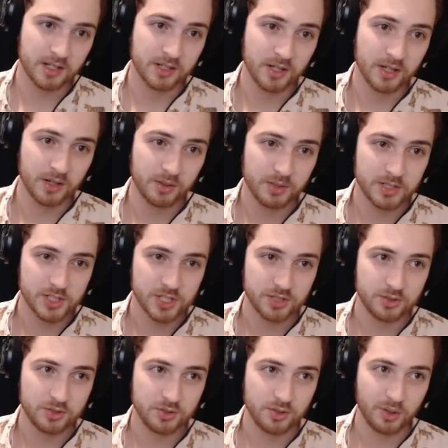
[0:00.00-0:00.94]
go
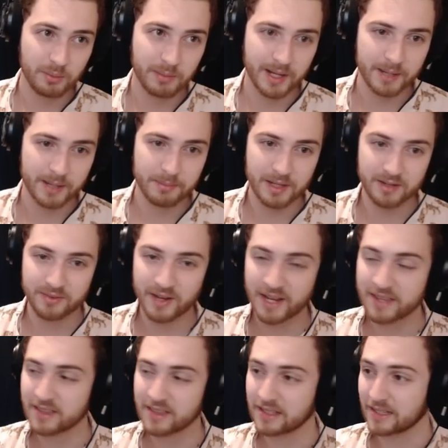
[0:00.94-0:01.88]
to my
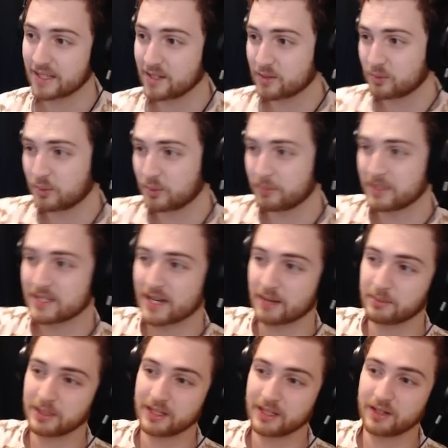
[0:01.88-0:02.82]
Metafy. The link will be
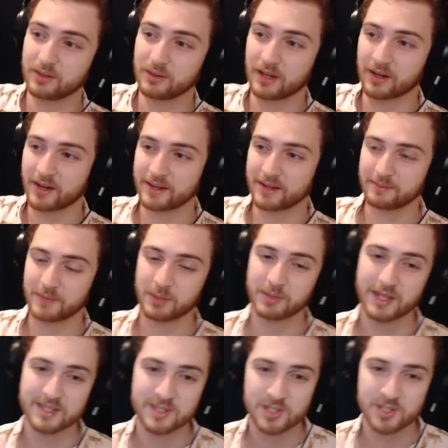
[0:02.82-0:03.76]
down below. All right, hope
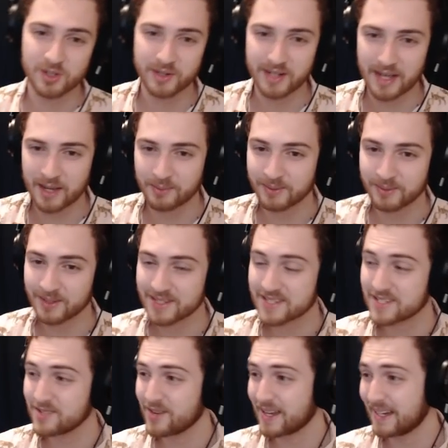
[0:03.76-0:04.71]
you guys enjoyed. I will
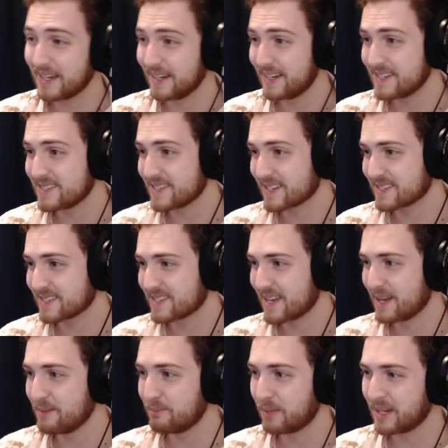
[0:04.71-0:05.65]
see you guys next
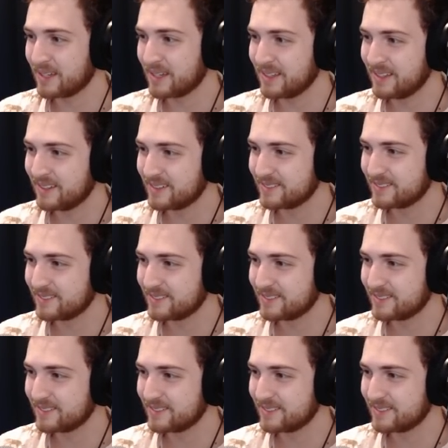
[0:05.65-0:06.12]
time. Bye.